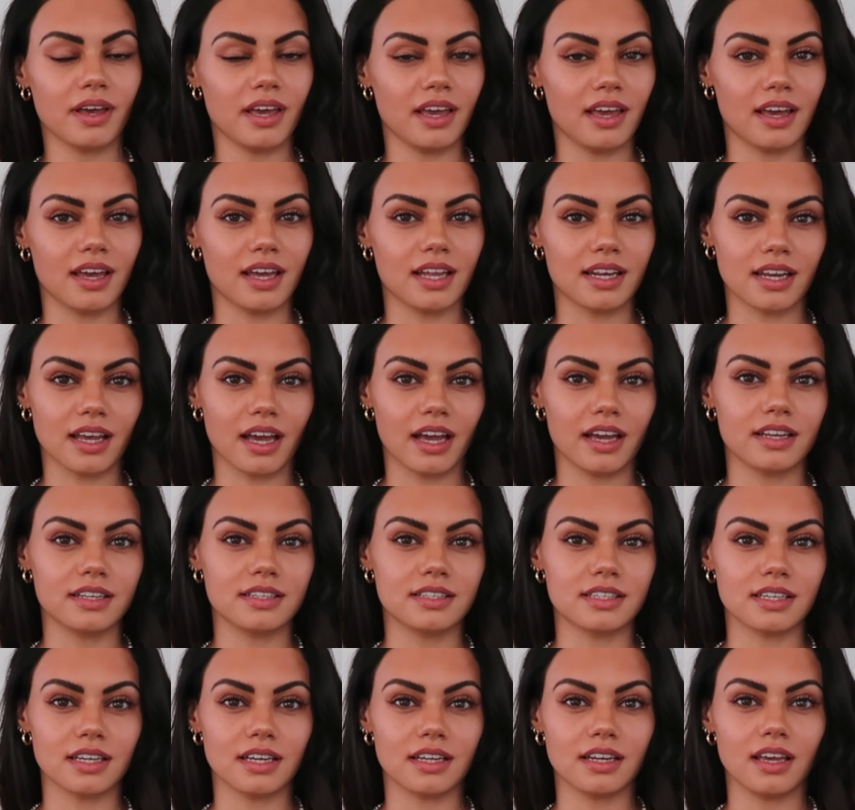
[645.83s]
And I
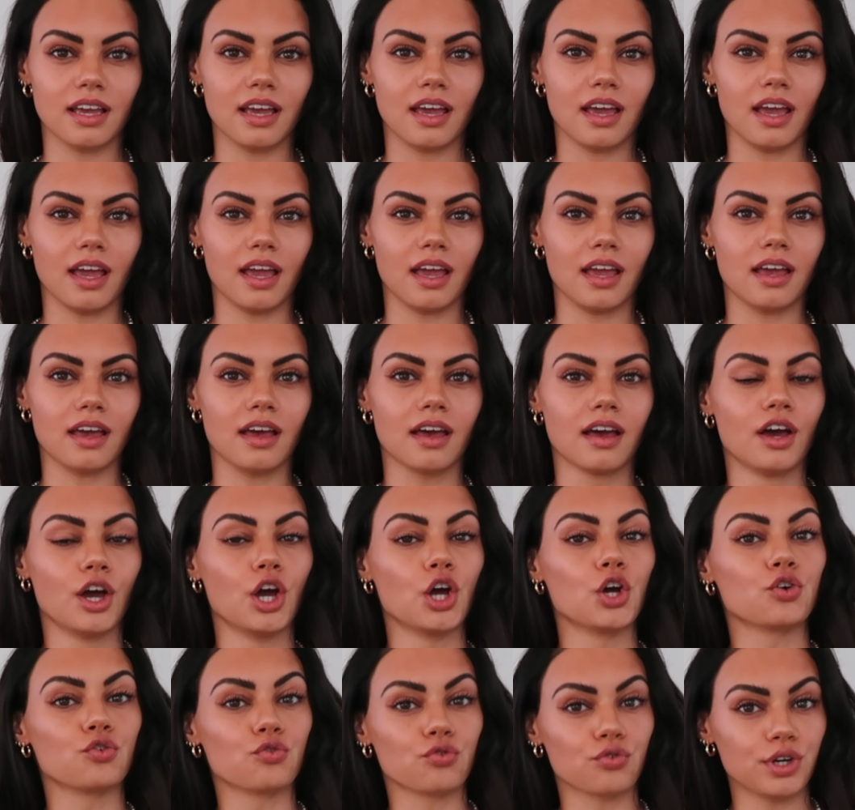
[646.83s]
did a
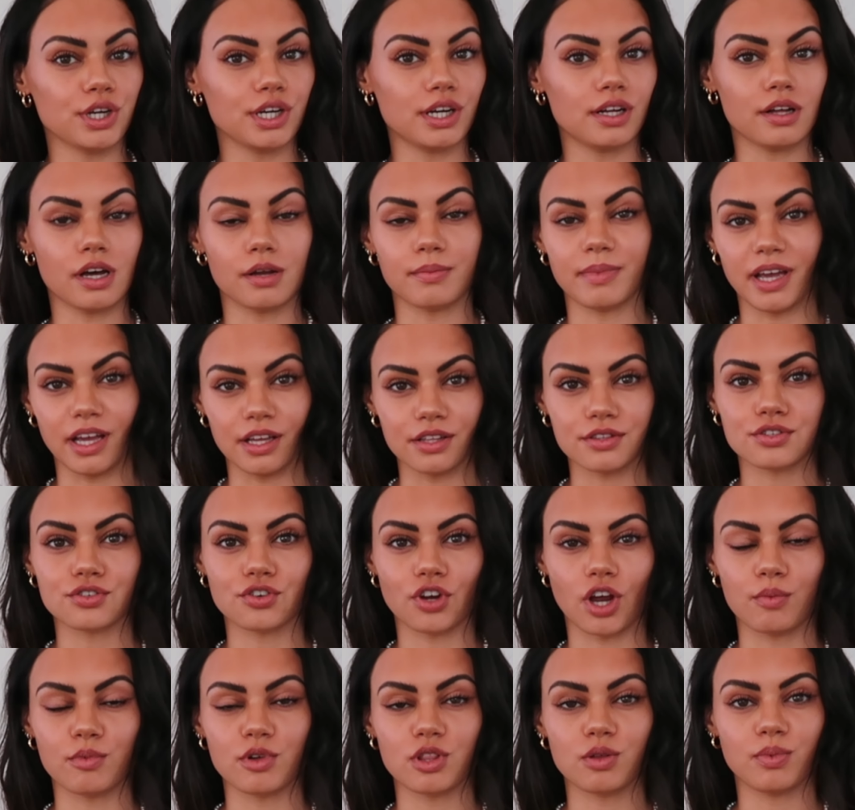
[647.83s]
reel on my
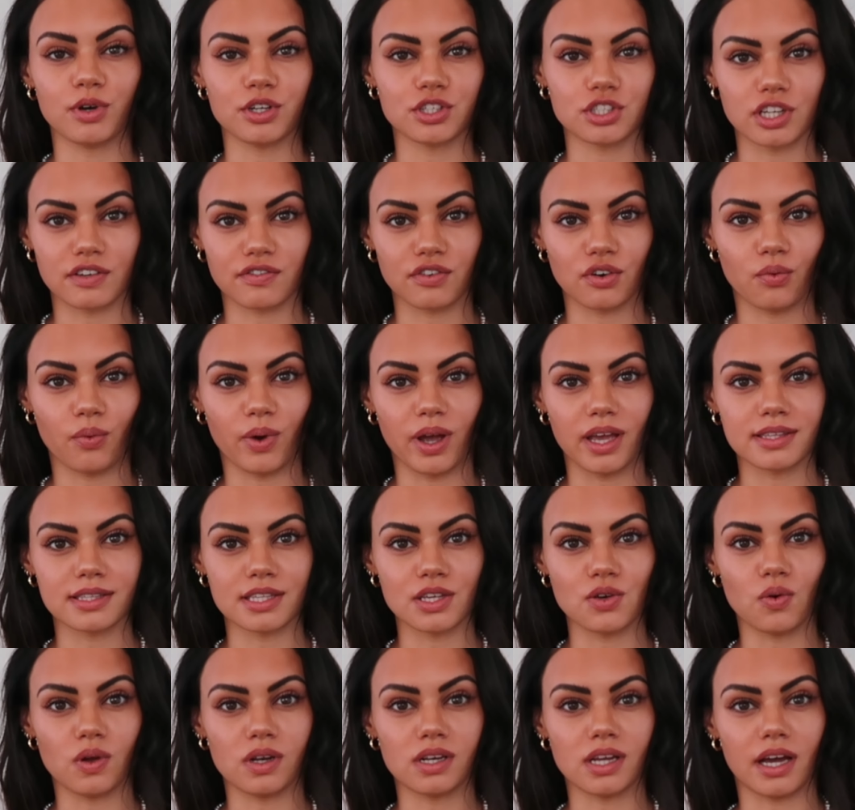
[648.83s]
Instagram with a bunch of different ways
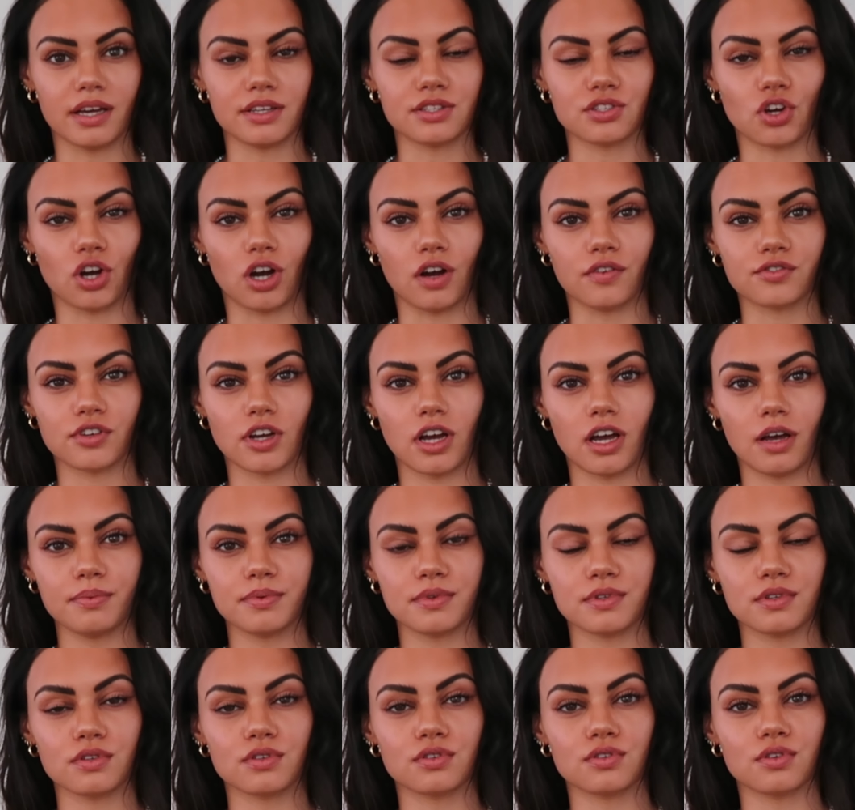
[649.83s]
that you can tie scarf
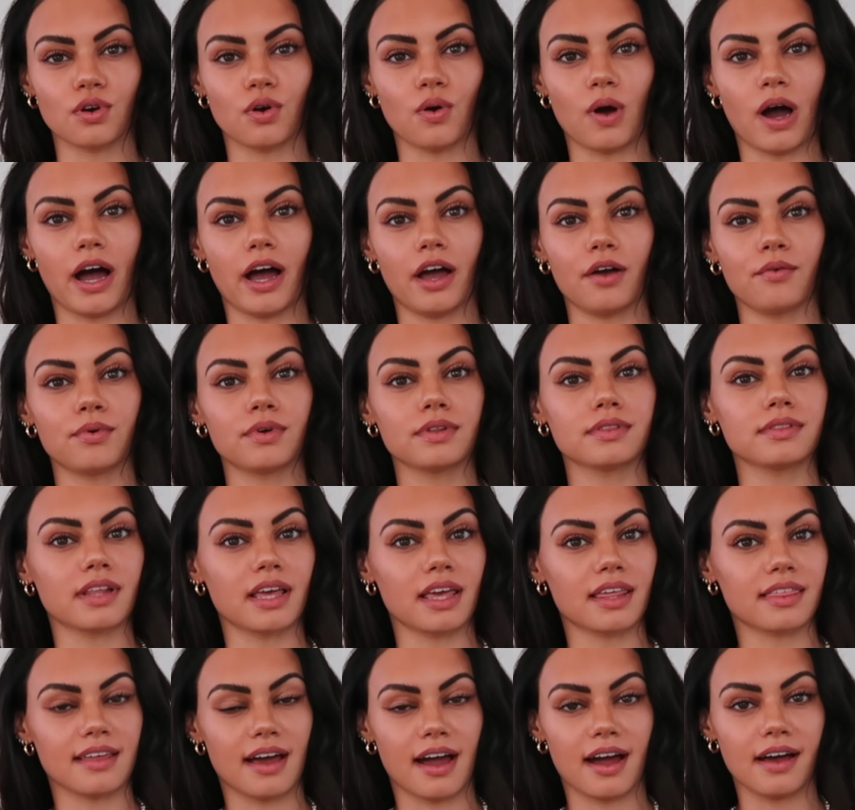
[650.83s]
tops. So I will
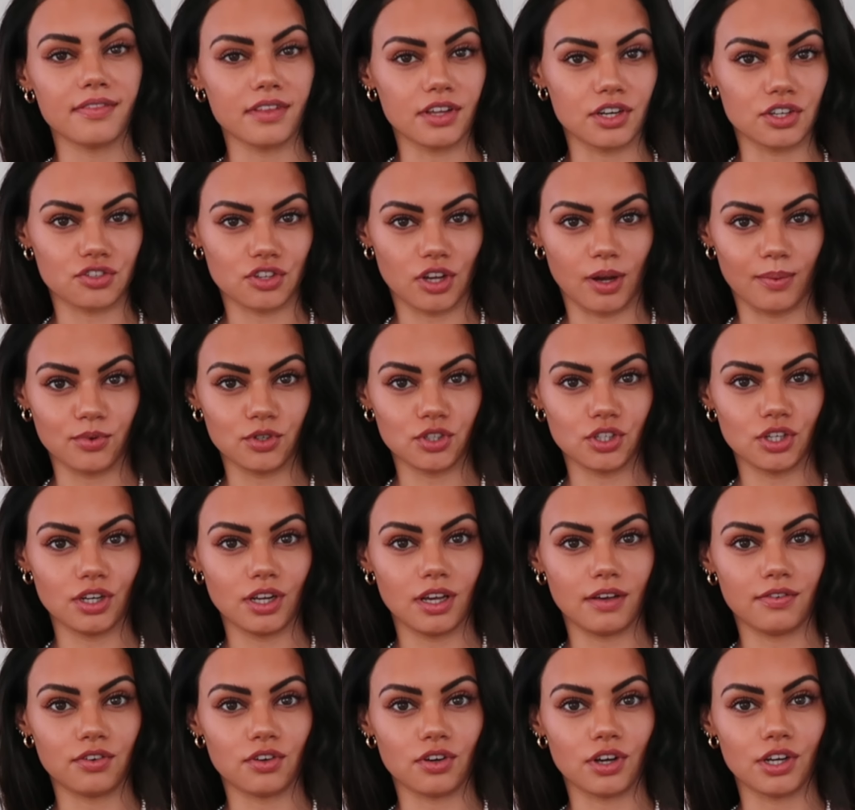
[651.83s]
link that in the description
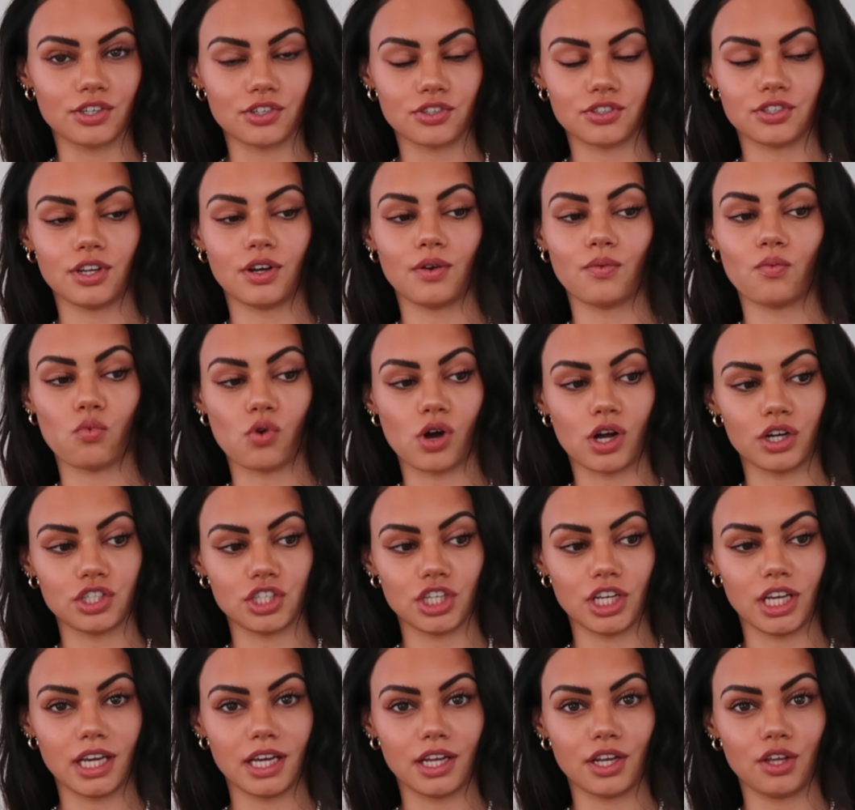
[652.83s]
if you're interested in
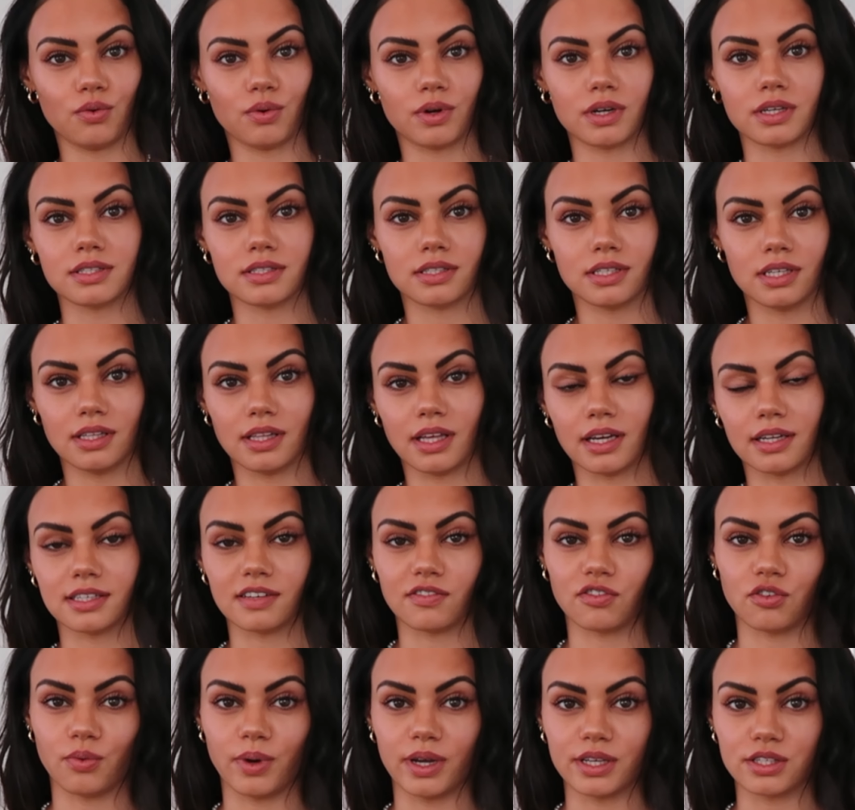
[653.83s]
watching it and you wanna see like
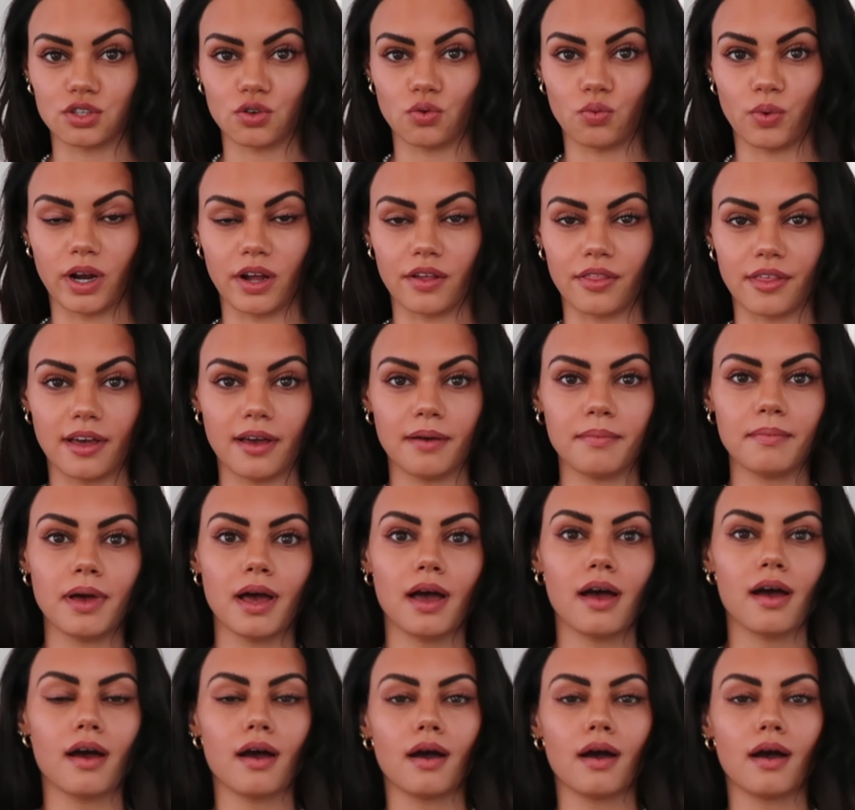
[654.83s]
different ways to wear them